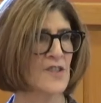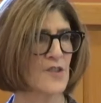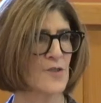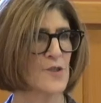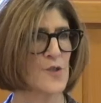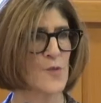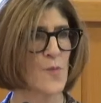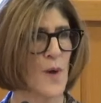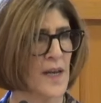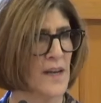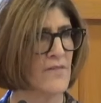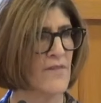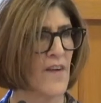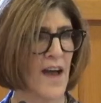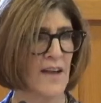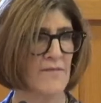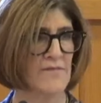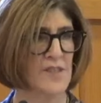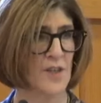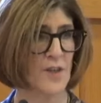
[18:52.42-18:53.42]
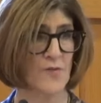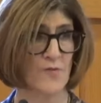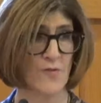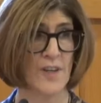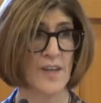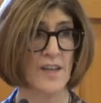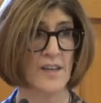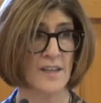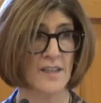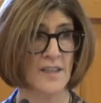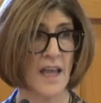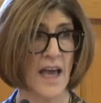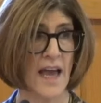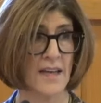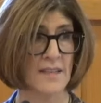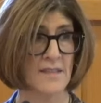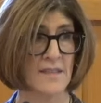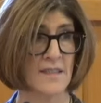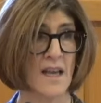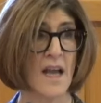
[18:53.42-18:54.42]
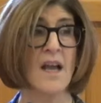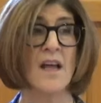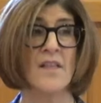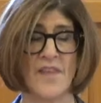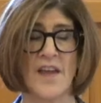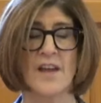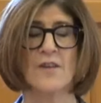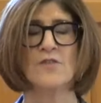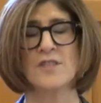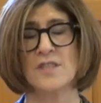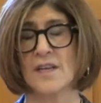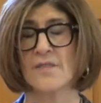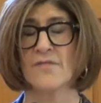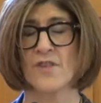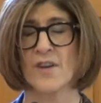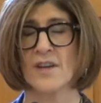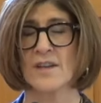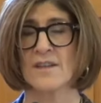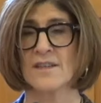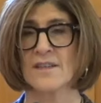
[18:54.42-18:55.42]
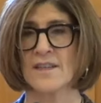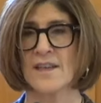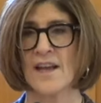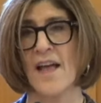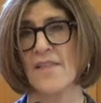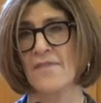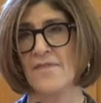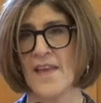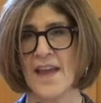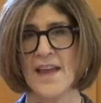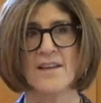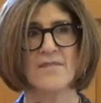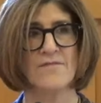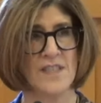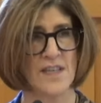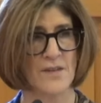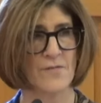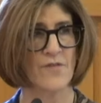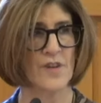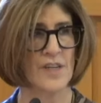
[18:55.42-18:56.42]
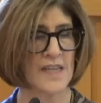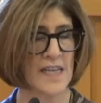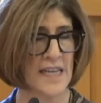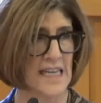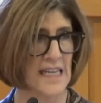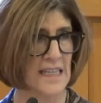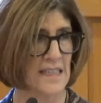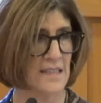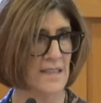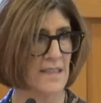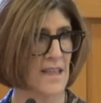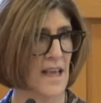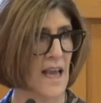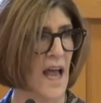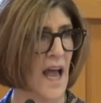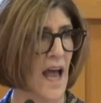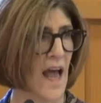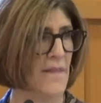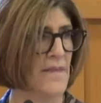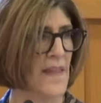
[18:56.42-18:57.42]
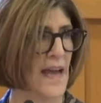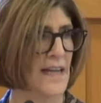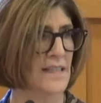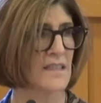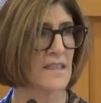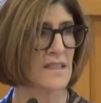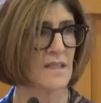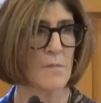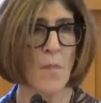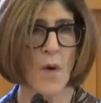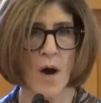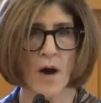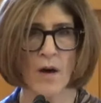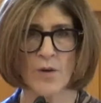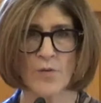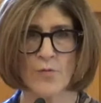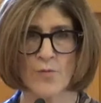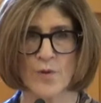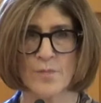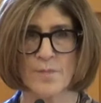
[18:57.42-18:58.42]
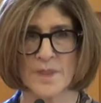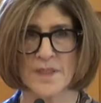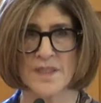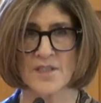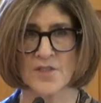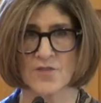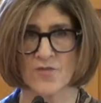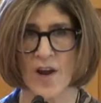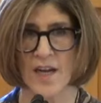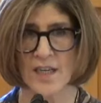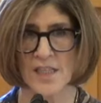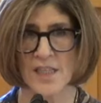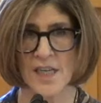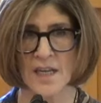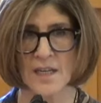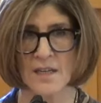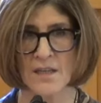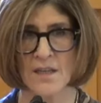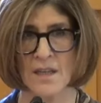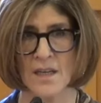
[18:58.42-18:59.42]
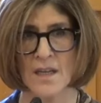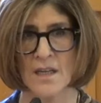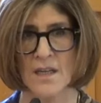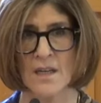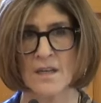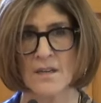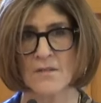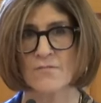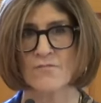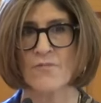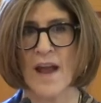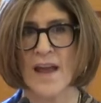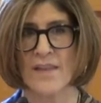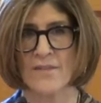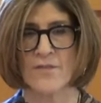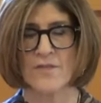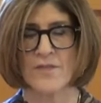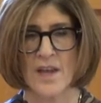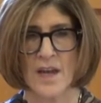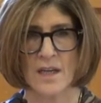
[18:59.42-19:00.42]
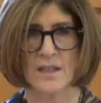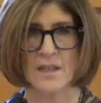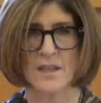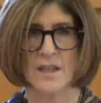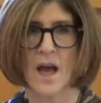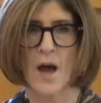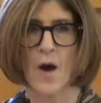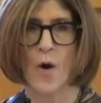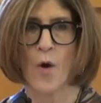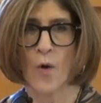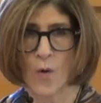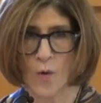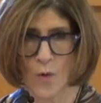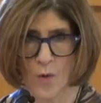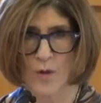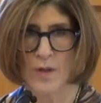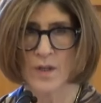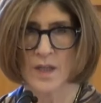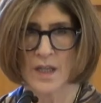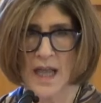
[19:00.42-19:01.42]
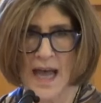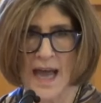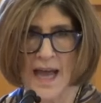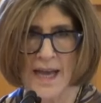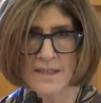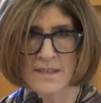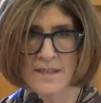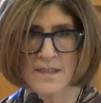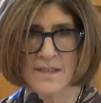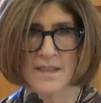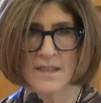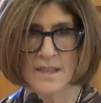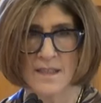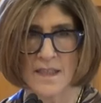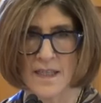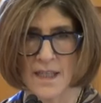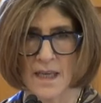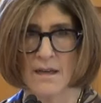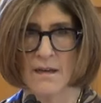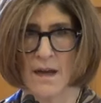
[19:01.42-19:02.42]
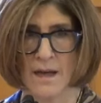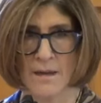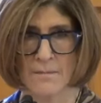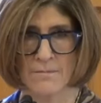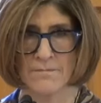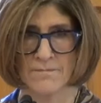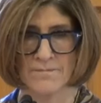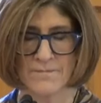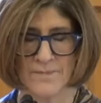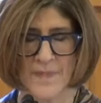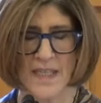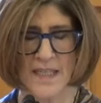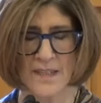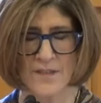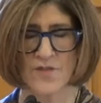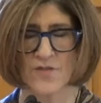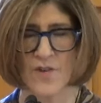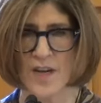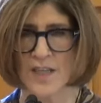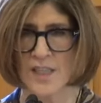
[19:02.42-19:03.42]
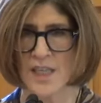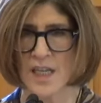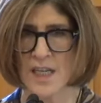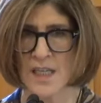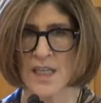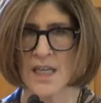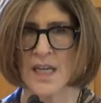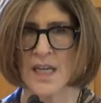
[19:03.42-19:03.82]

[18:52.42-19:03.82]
or 25 children in a class, they are different and they have different needs. And that small group instruction, rather than a whole class um, instruction,